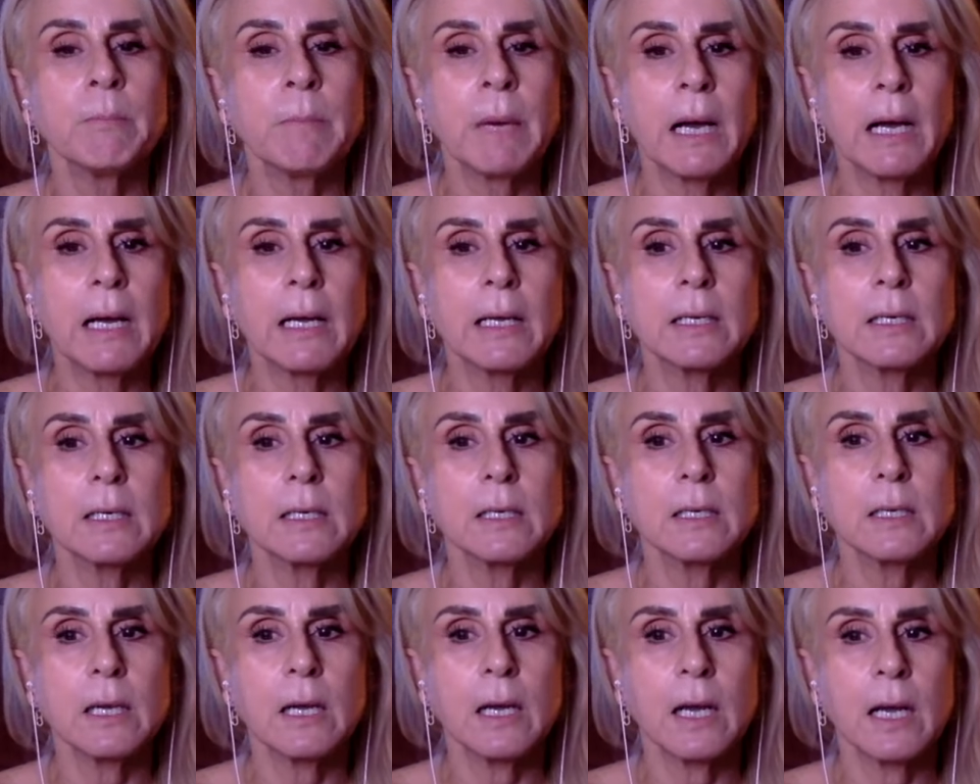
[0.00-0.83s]
But
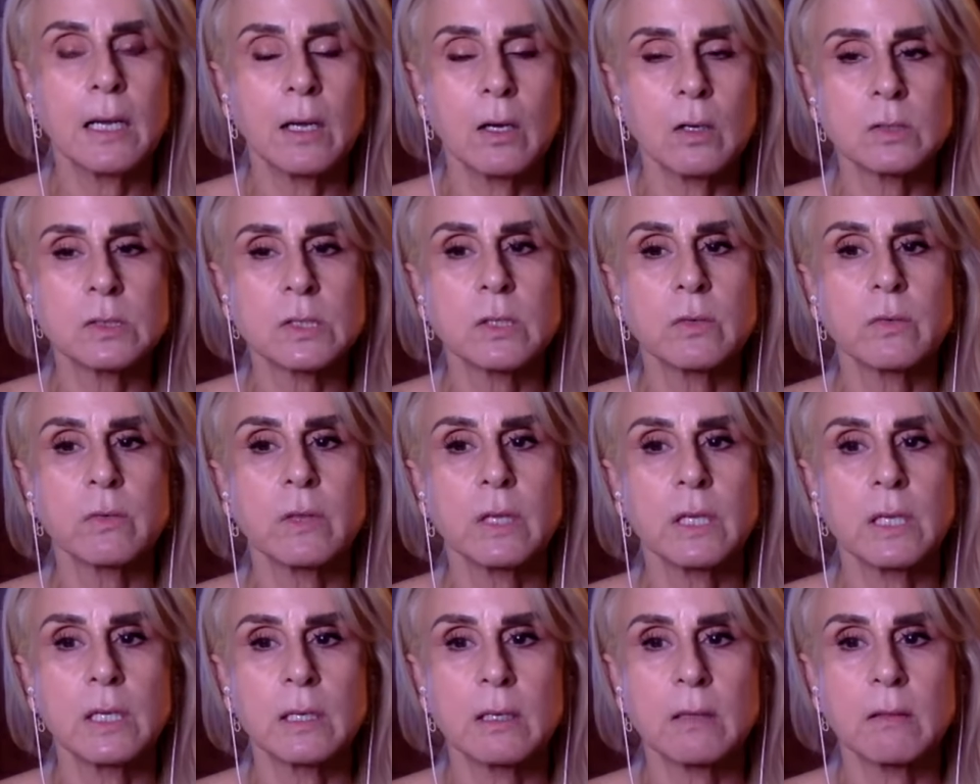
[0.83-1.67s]
I also
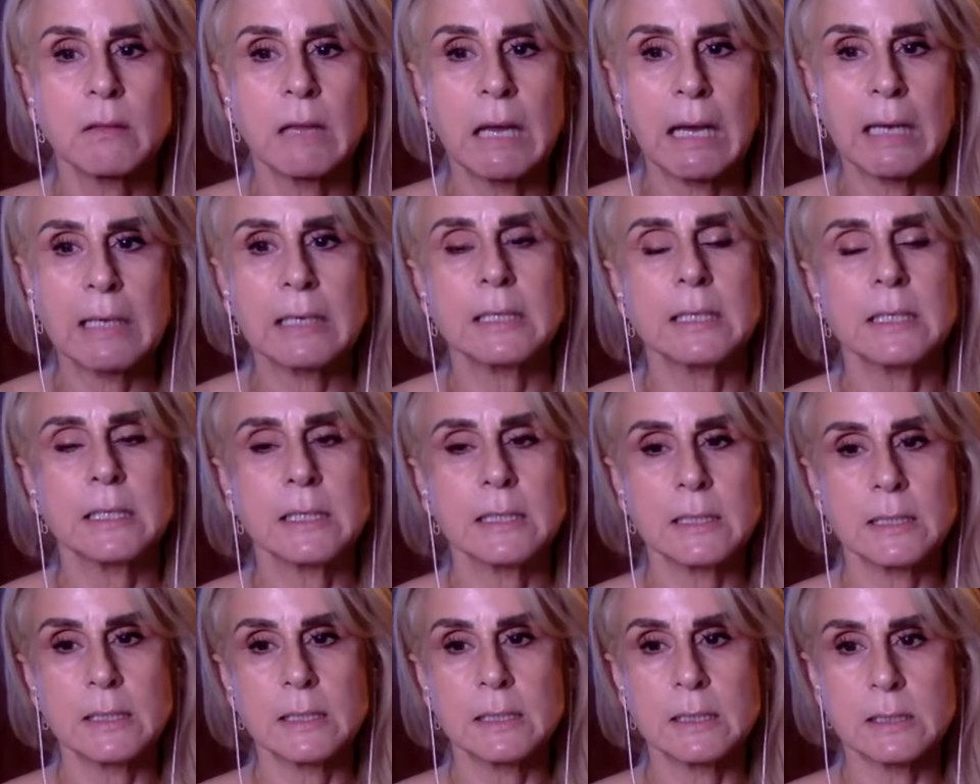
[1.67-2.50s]
think that
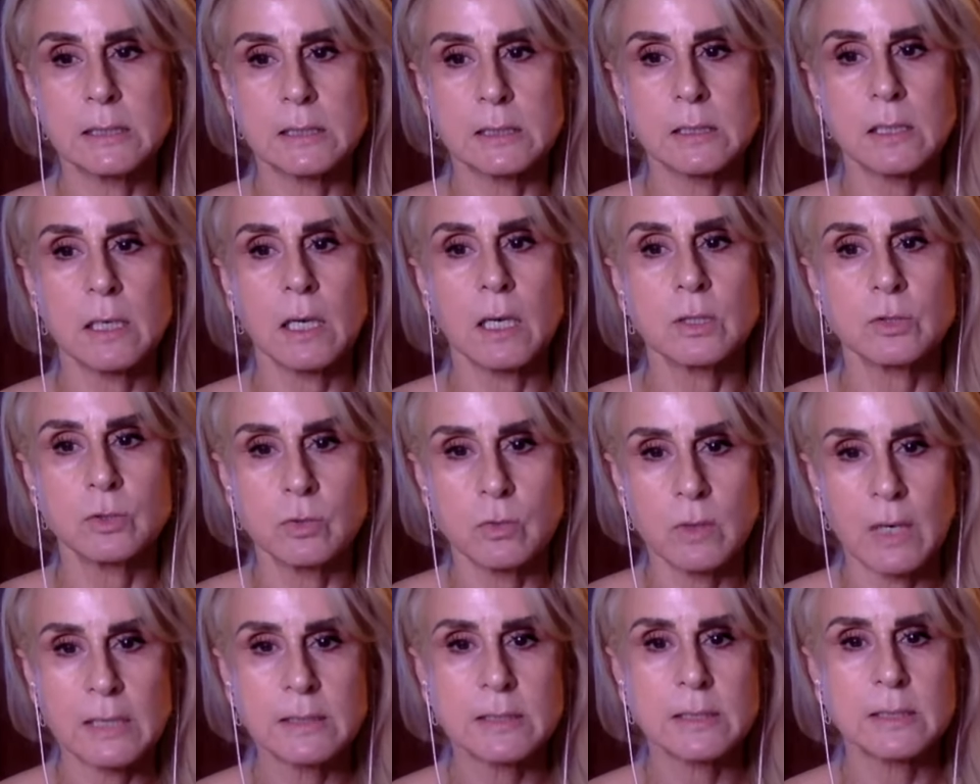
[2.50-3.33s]
it is
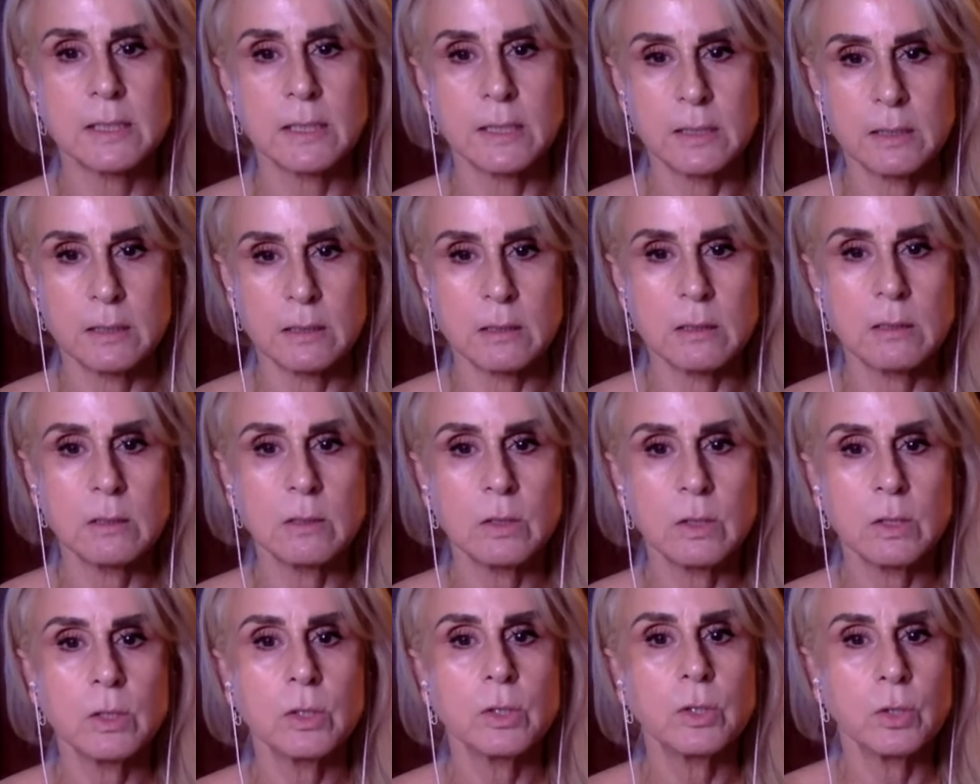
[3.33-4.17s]
addressing,
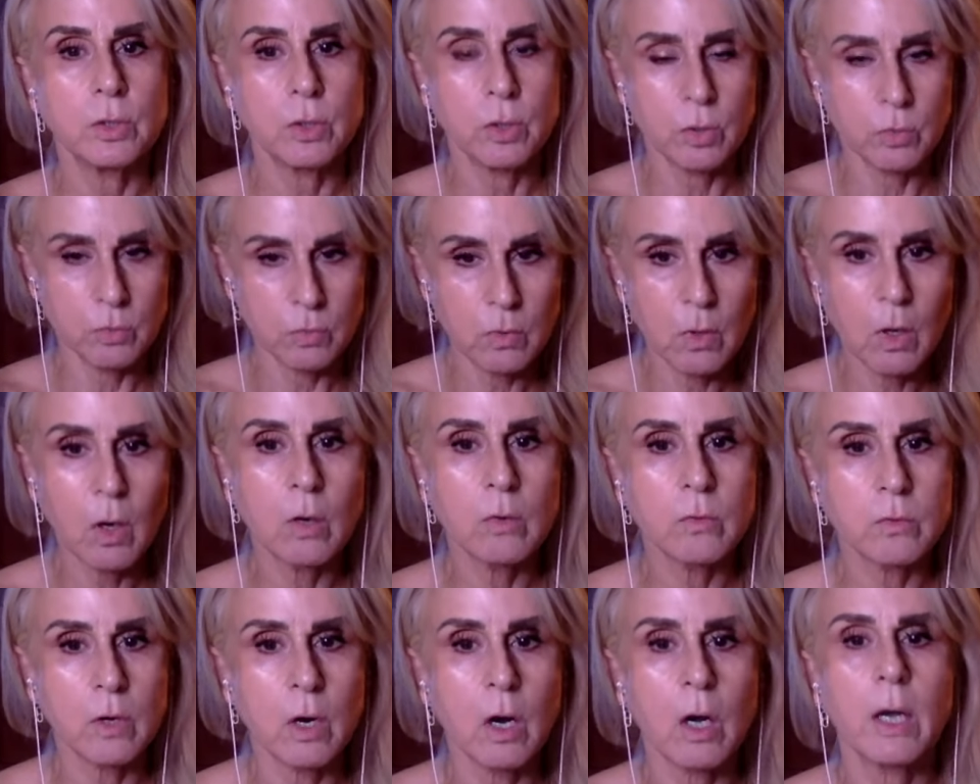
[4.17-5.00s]
you know,
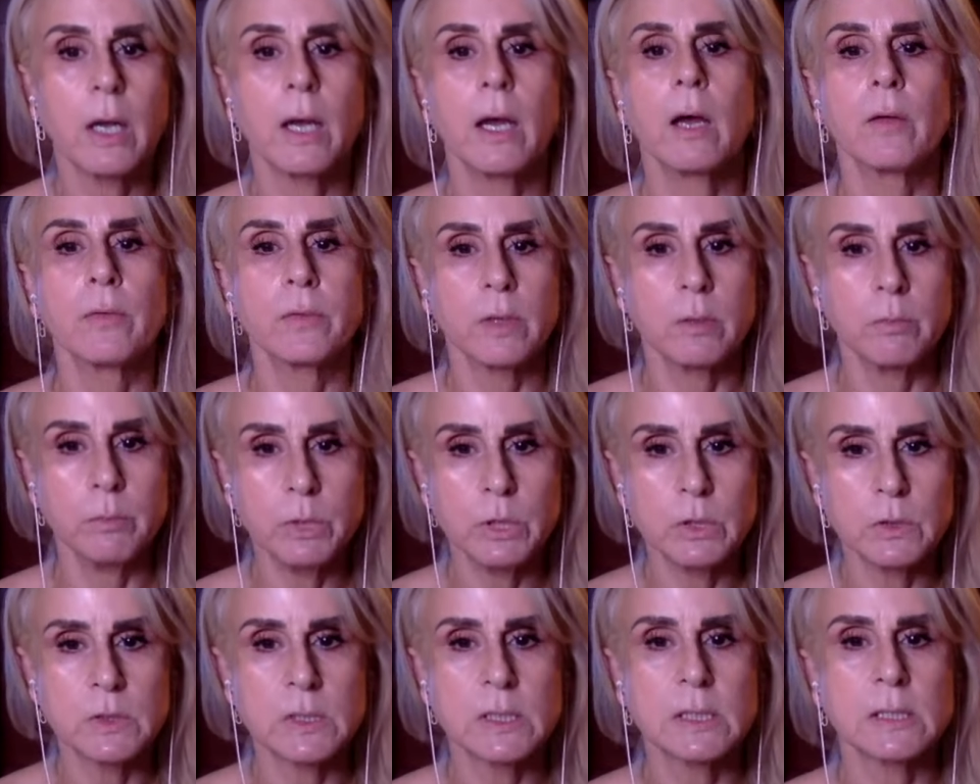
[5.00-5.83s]
overall health,
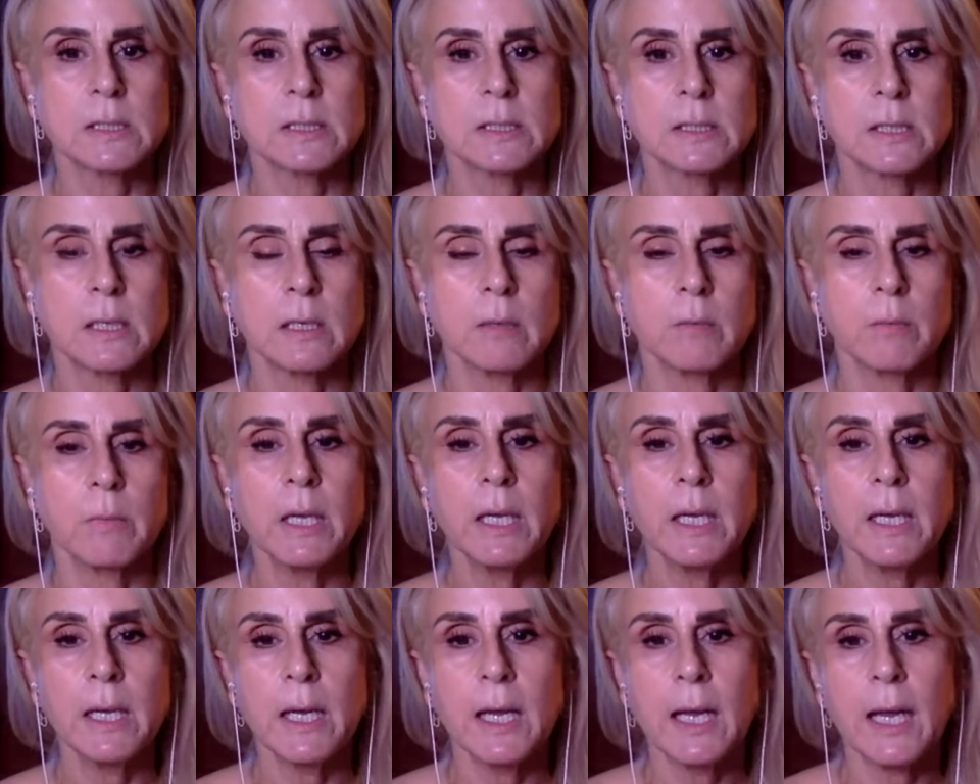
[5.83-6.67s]
immune system.
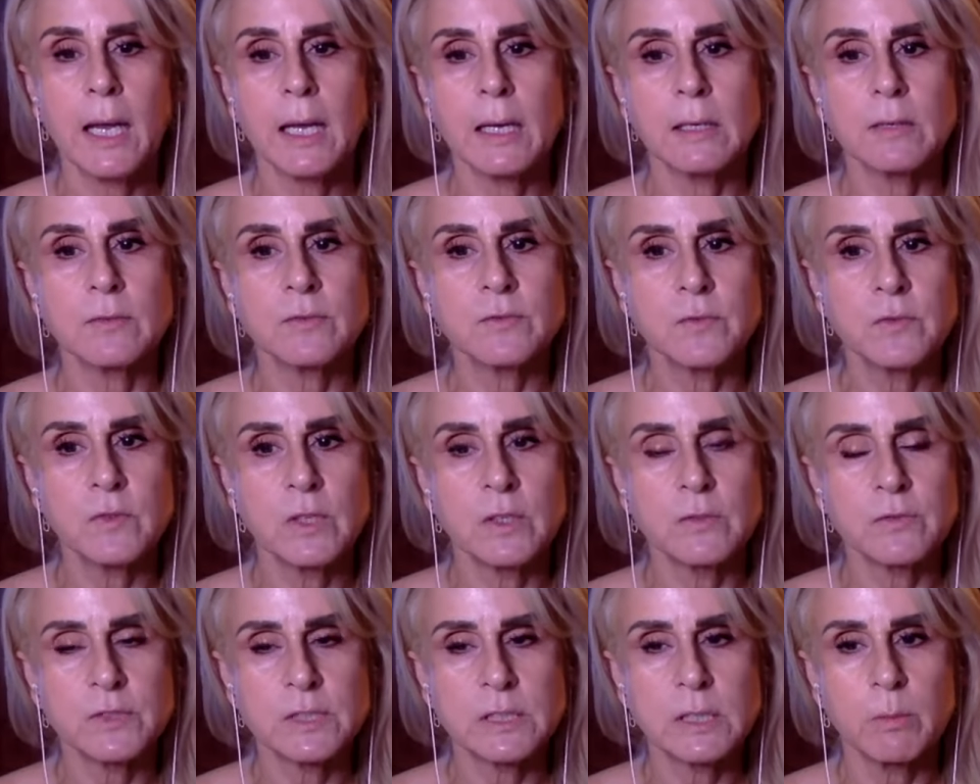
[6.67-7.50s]
And
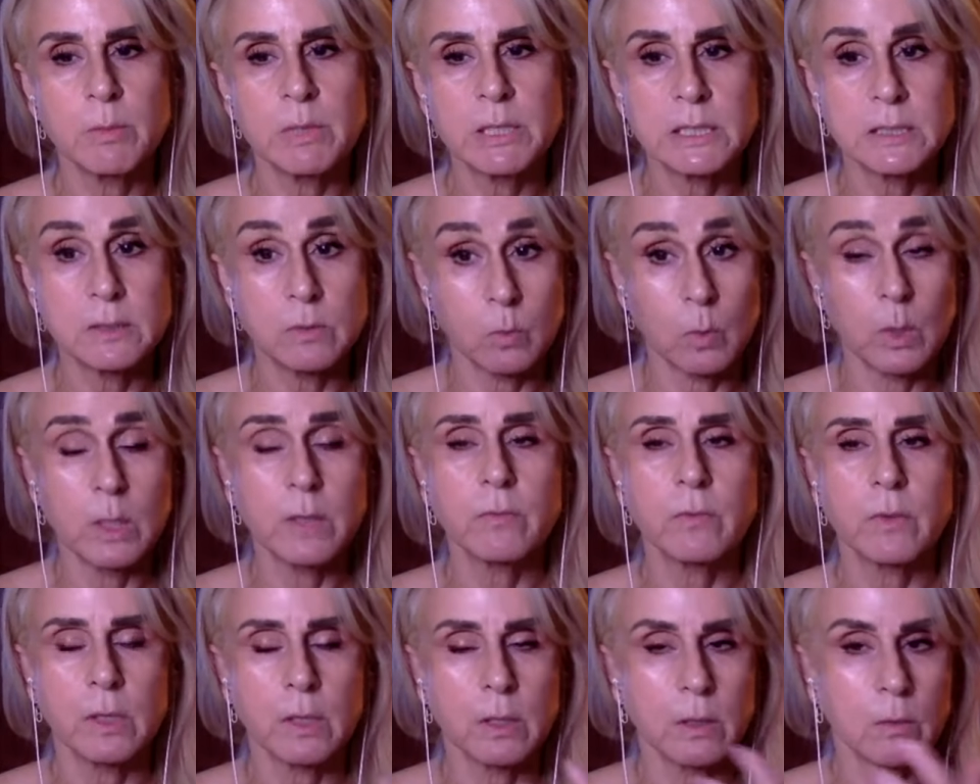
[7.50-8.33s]
if some of these, one
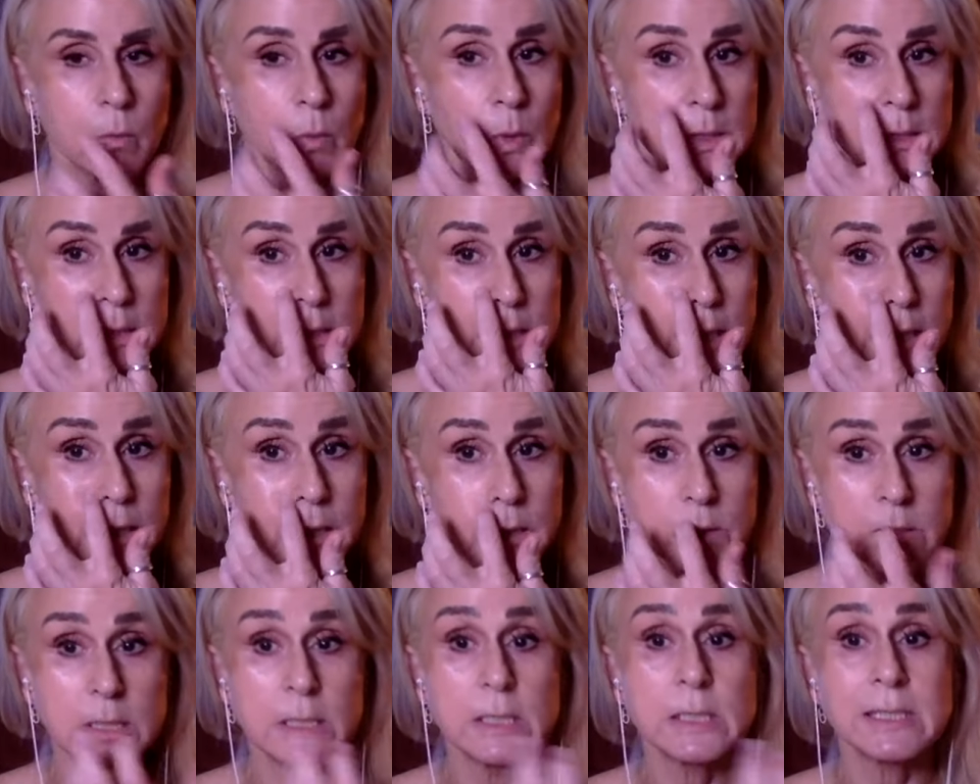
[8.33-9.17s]
of the ones that I
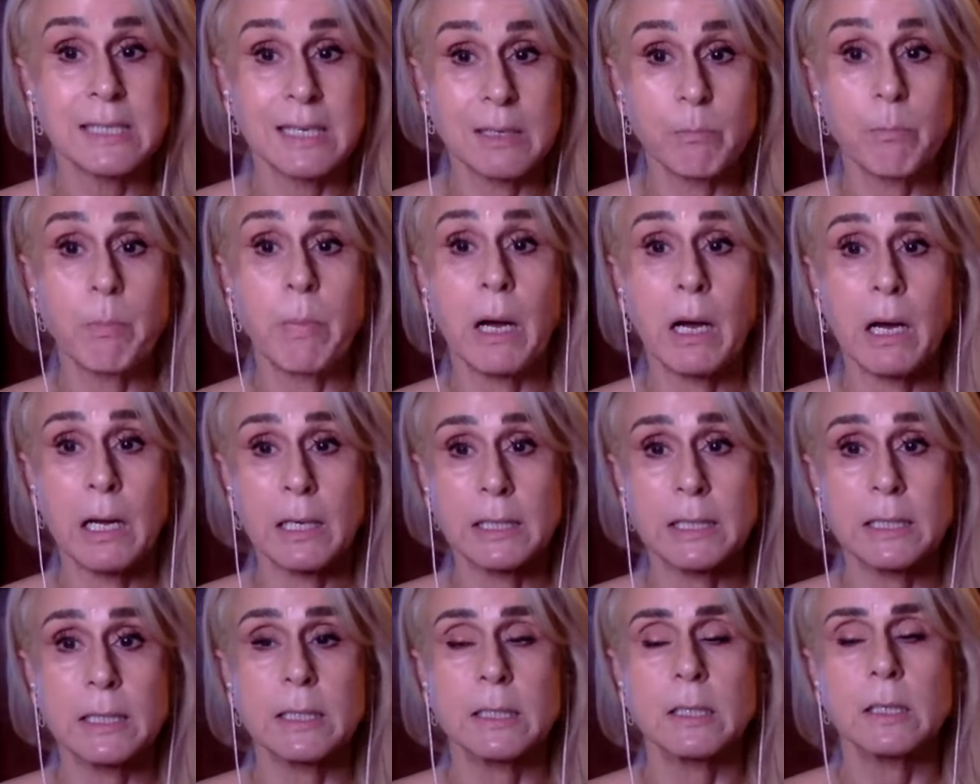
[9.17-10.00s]
use is a
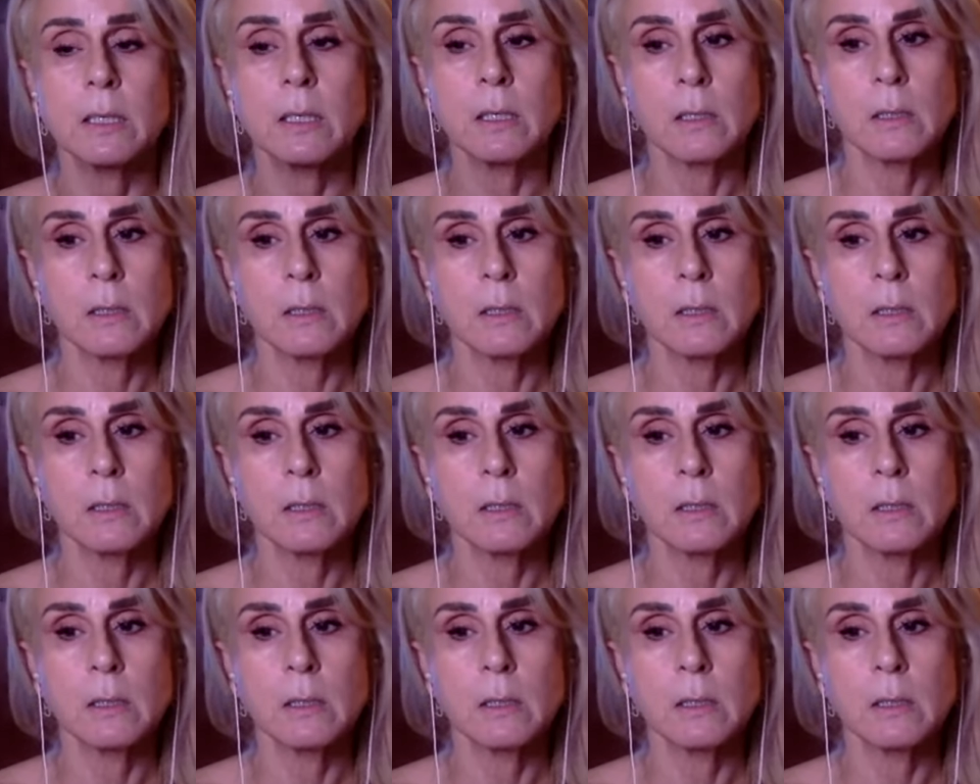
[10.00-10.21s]
body